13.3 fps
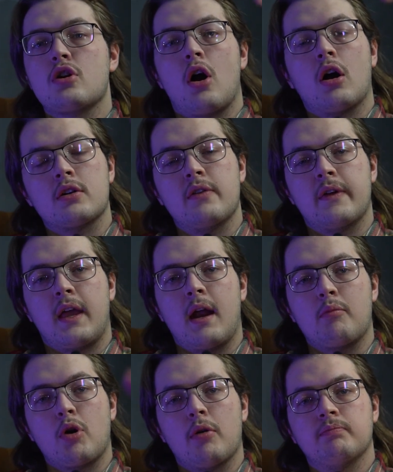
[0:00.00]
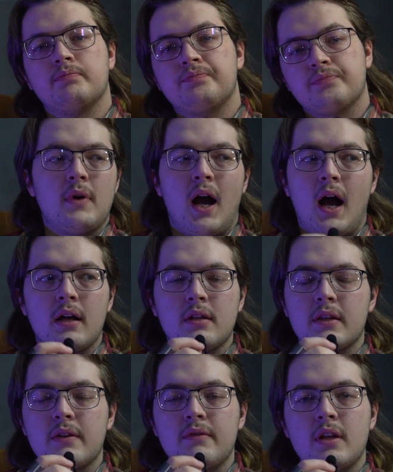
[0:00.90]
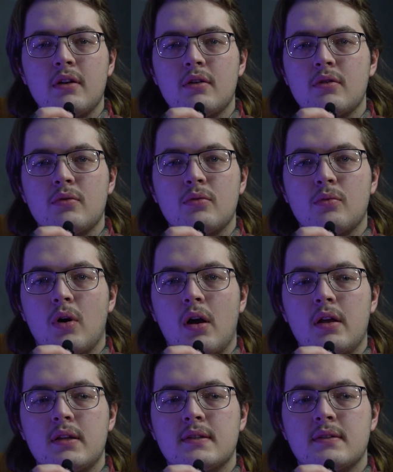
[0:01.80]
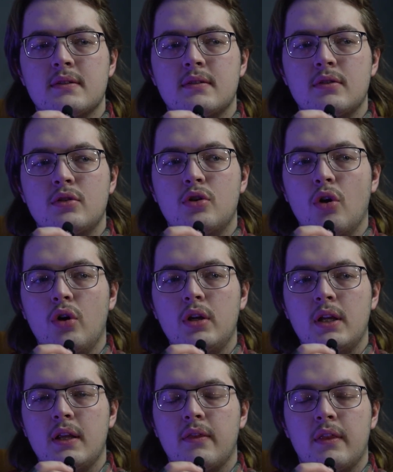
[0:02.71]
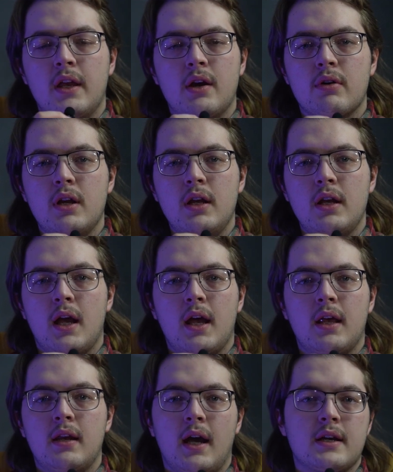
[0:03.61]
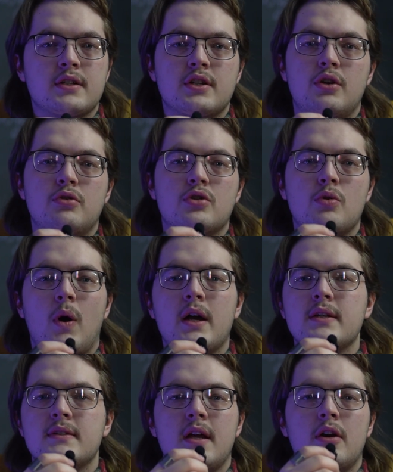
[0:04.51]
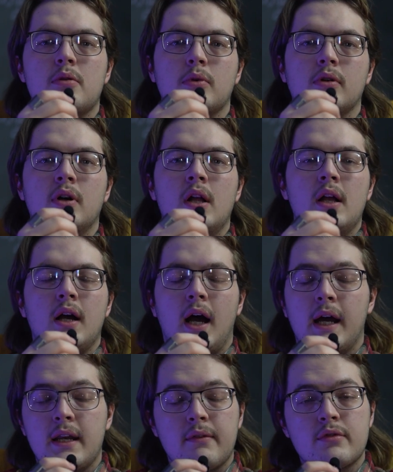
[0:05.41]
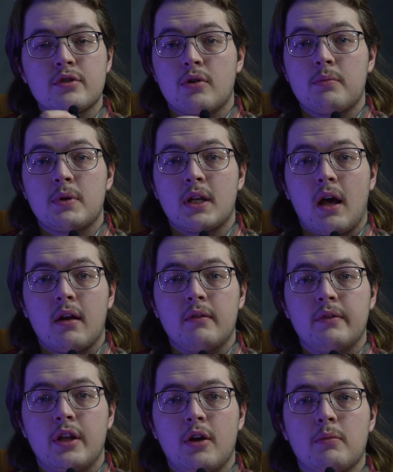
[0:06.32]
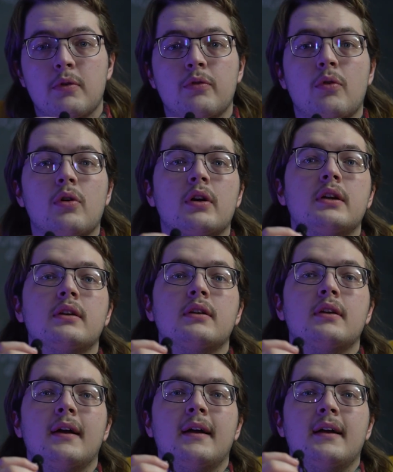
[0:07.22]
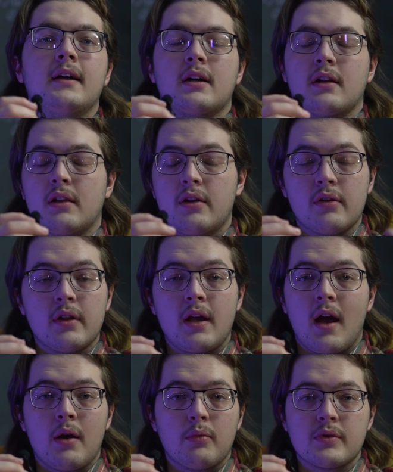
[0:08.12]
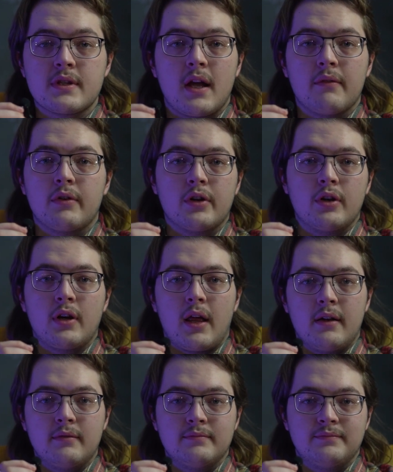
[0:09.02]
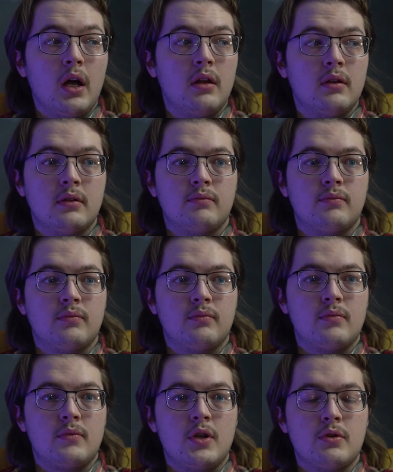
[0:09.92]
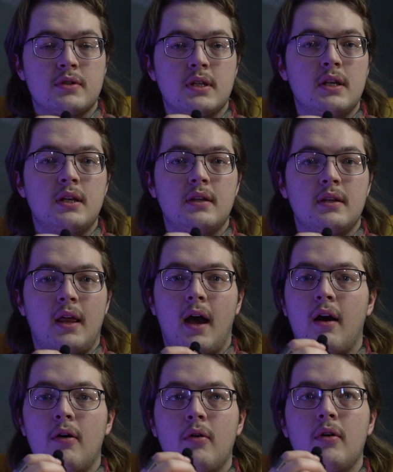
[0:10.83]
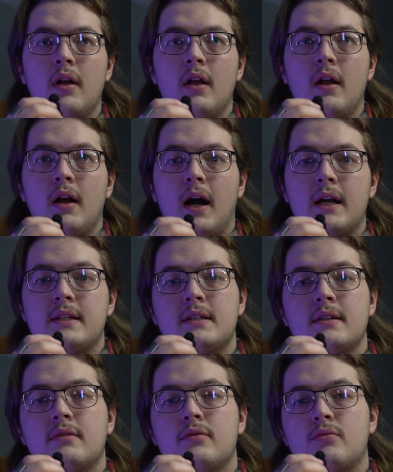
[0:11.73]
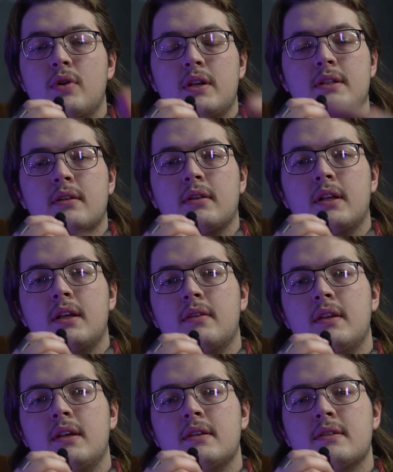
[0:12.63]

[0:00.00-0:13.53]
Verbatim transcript: talked to the camera. I thought the video was good in theory and execution wise, terrible. I'd never scripted out a video before and clearly I was not very good at it. But you see now, I did recently the